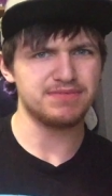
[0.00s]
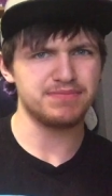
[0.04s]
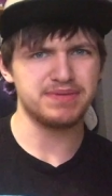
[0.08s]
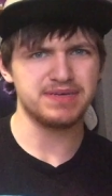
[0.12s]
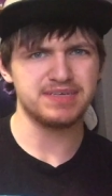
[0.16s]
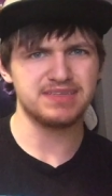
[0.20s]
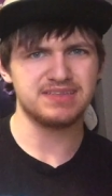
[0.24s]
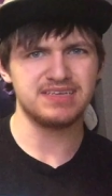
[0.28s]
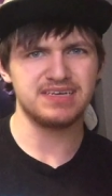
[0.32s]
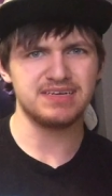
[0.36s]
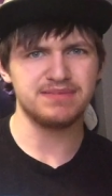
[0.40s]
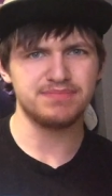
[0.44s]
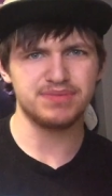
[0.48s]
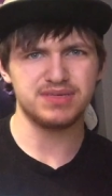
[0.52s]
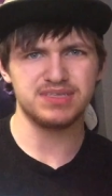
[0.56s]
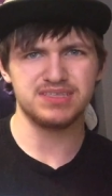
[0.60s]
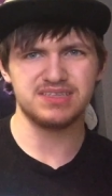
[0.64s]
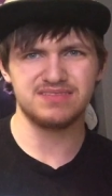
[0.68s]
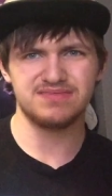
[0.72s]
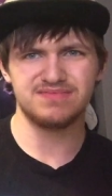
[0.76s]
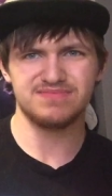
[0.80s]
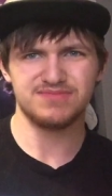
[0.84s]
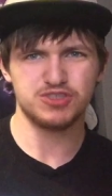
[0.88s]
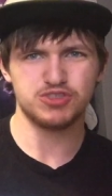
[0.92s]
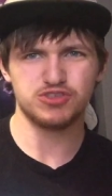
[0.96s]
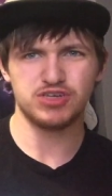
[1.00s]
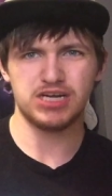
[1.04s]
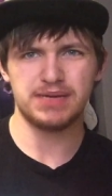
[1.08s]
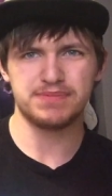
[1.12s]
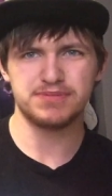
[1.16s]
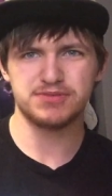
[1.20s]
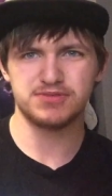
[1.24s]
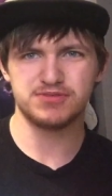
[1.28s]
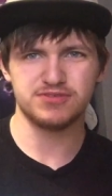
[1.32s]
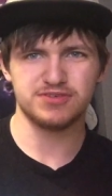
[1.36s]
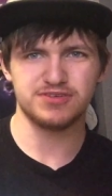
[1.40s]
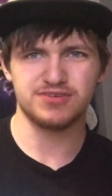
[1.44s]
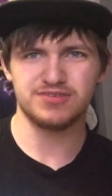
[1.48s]
big thing, but
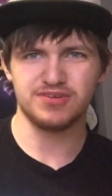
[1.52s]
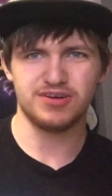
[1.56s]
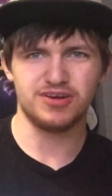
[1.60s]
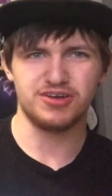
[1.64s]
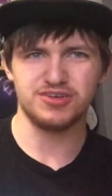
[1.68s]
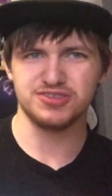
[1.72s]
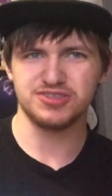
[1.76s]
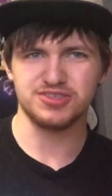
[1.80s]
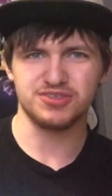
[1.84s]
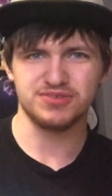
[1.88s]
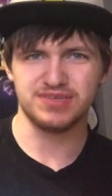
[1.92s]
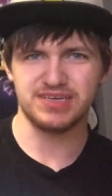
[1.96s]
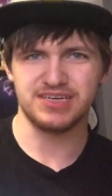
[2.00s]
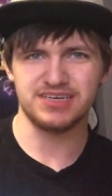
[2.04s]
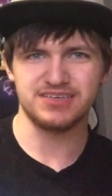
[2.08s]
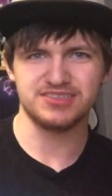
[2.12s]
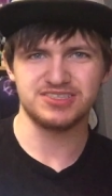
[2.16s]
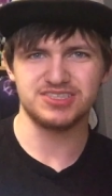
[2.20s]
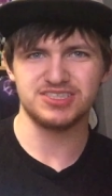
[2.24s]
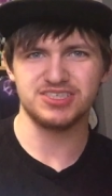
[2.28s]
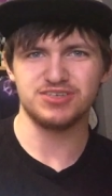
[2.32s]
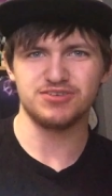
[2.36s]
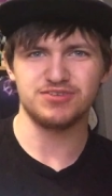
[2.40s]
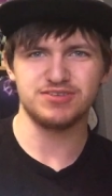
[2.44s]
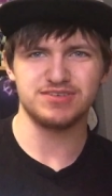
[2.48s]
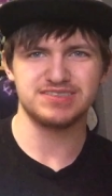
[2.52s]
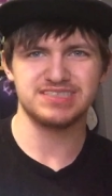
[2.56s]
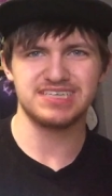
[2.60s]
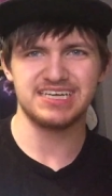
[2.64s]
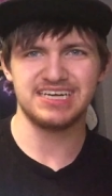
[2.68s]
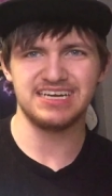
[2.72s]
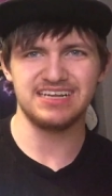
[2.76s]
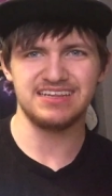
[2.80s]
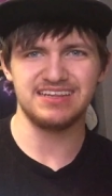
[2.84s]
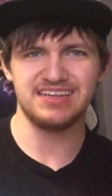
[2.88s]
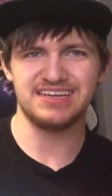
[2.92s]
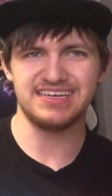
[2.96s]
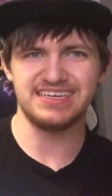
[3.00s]
traps were also there, so it's
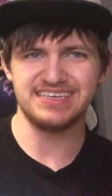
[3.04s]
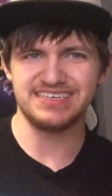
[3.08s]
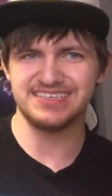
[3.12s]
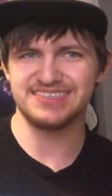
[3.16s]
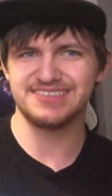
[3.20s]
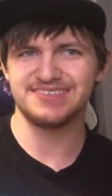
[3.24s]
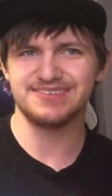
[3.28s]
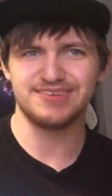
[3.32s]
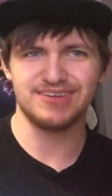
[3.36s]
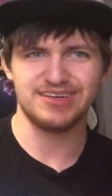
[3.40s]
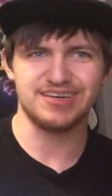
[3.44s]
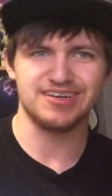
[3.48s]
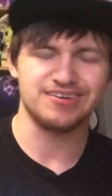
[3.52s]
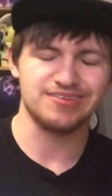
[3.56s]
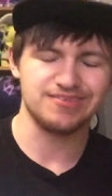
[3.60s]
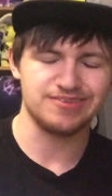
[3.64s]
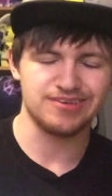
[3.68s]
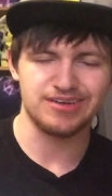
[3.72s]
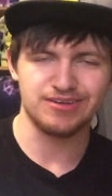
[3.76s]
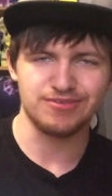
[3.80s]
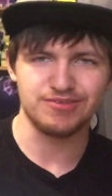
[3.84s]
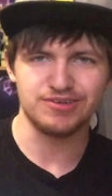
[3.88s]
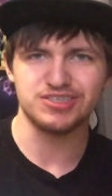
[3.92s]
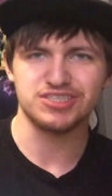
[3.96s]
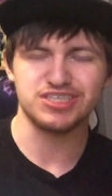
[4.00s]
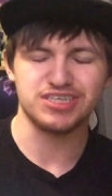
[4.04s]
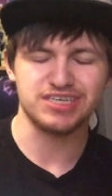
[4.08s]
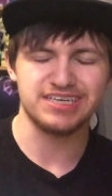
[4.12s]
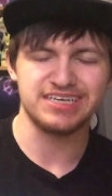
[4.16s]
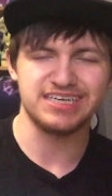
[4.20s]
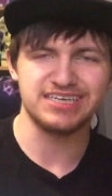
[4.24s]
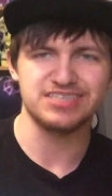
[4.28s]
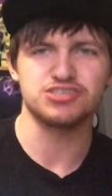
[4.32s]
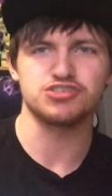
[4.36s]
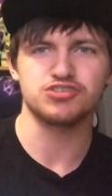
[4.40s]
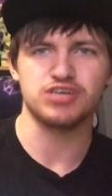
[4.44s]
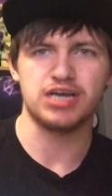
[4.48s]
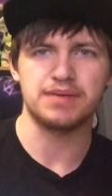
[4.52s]
kind of like, well, I wish I could
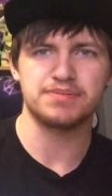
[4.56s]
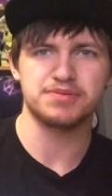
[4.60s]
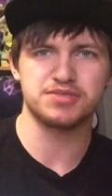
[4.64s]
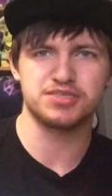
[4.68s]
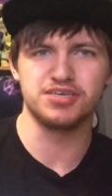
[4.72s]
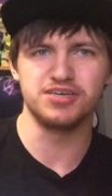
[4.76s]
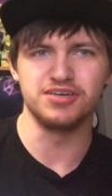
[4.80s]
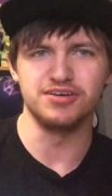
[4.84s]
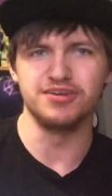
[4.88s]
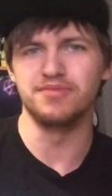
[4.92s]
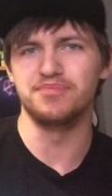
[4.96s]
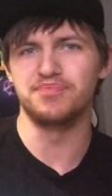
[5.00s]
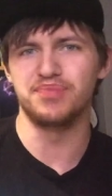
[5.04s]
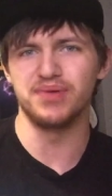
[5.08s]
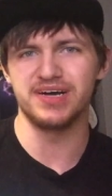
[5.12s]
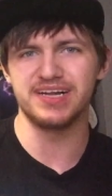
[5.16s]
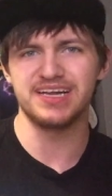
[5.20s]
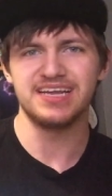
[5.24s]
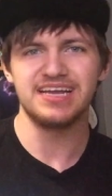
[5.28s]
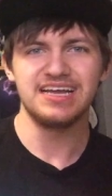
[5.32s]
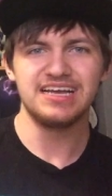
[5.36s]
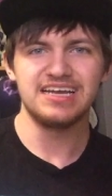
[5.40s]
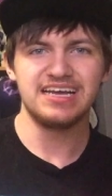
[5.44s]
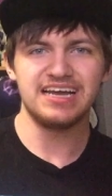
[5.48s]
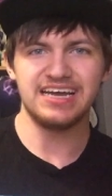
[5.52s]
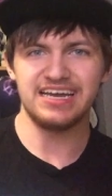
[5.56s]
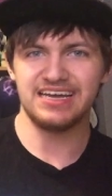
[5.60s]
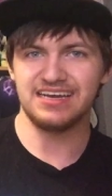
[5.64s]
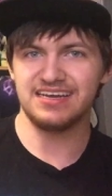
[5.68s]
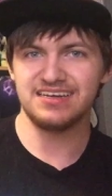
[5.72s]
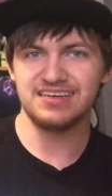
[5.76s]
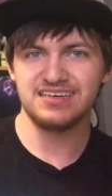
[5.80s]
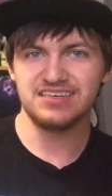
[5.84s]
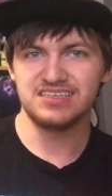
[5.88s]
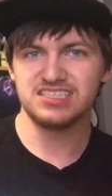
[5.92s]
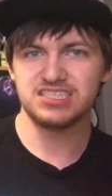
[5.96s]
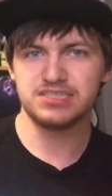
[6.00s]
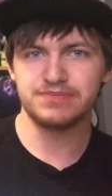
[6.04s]
hit traps too, but
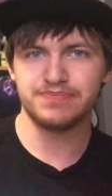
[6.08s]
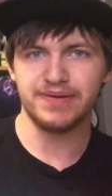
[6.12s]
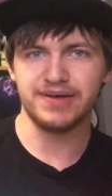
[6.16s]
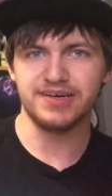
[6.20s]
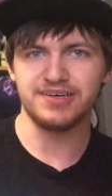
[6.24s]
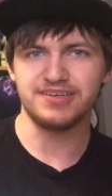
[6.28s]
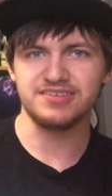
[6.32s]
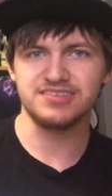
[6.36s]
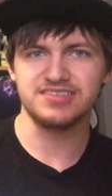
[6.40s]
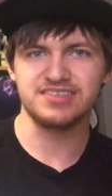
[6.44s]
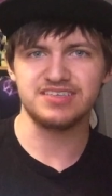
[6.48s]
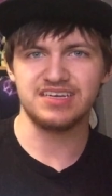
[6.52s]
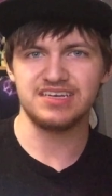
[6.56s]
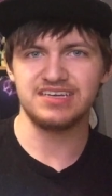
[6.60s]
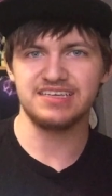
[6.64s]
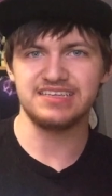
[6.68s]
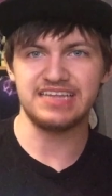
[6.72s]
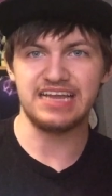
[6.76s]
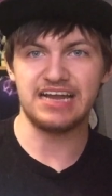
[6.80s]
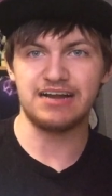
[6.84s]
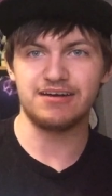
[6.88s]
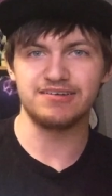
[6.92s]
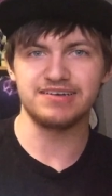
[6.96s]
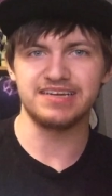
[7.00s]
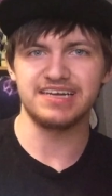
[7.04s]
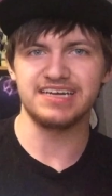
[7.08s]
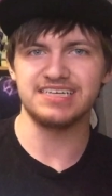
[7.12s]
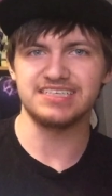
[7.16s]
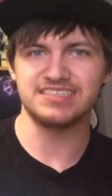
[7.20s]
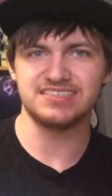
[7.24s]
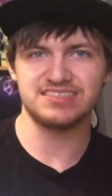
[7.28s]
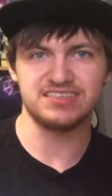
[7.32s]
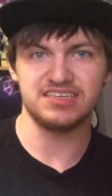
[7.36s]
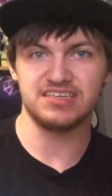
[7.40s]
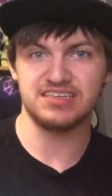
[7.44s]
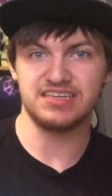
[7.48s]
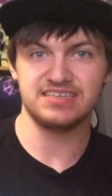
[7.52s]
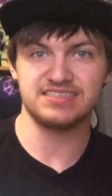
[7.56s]
hey, spells
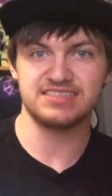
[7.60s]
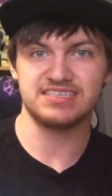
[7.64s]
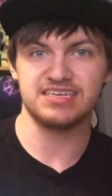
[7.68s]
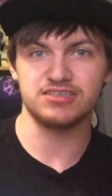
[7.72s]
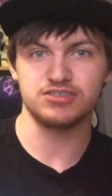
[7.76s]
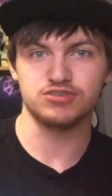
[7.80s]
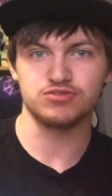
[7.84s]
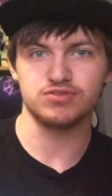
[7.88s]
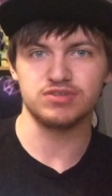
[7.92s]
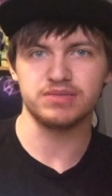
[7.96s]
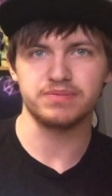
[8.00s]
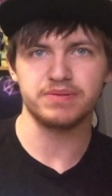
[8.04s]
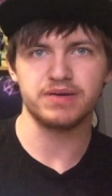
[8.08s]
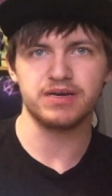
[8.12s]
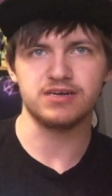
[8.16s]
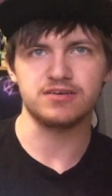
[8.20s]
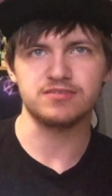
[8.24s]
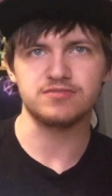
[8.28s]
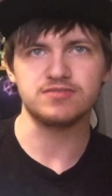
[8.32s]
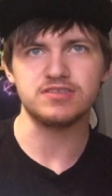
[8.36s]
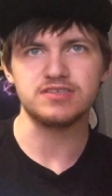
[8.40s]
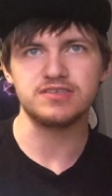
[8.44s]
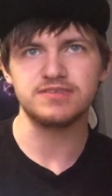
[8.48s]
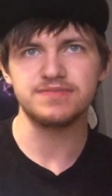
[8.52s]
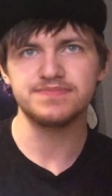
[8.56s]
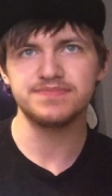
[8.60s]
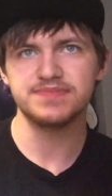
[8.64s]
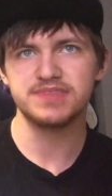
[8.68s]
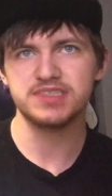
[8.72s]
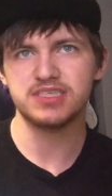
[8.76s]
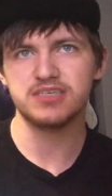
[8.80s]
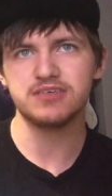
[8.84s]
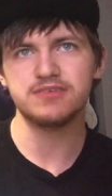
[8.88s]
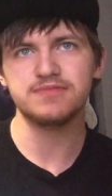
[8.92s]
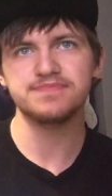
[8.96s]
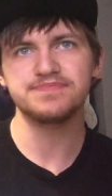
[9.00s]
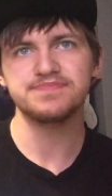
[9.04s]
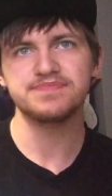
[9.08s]
nowadays, that sounds really powerful.
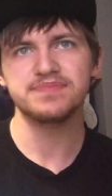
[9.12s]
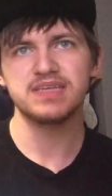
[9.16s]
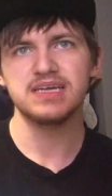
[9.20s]
So